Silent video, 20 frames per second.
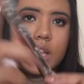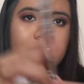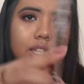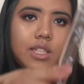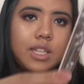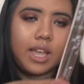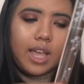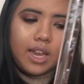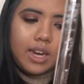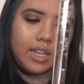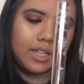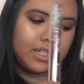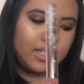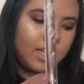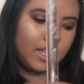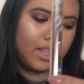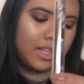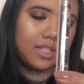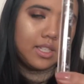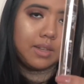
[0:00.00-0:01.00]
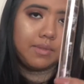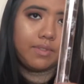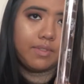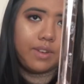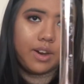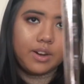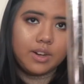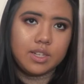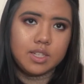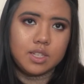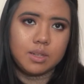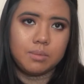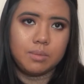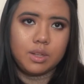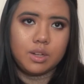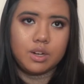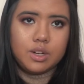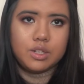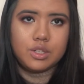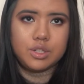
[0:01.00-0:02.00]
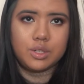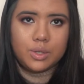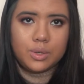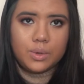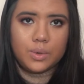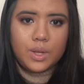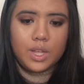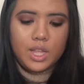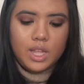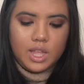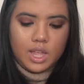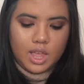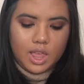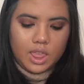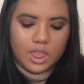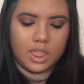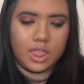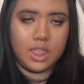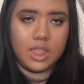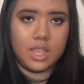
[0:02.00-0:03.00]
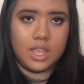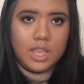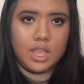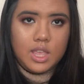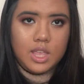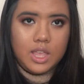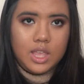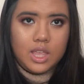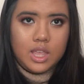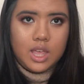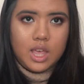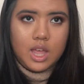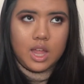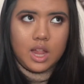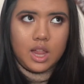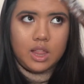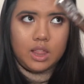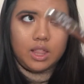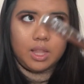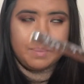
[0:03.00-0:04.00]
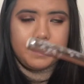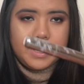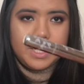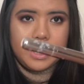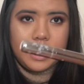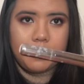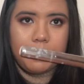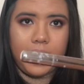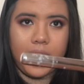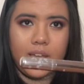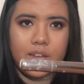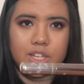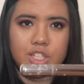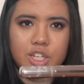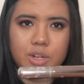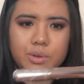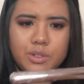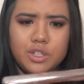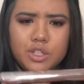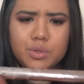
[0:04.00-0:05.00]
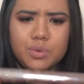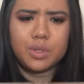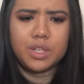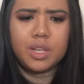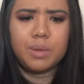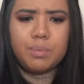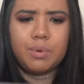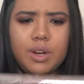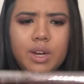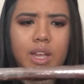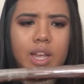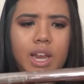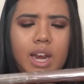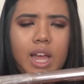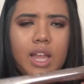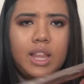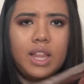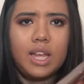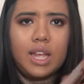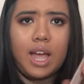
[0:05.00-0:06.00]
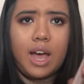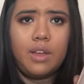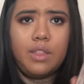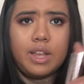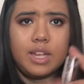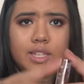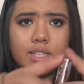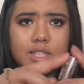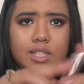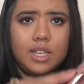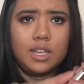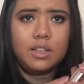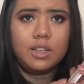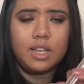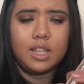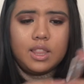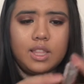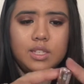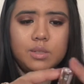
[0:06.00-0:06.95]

It's like very similar to the lipstick packaging, which is really pretty, and I like how they seal it.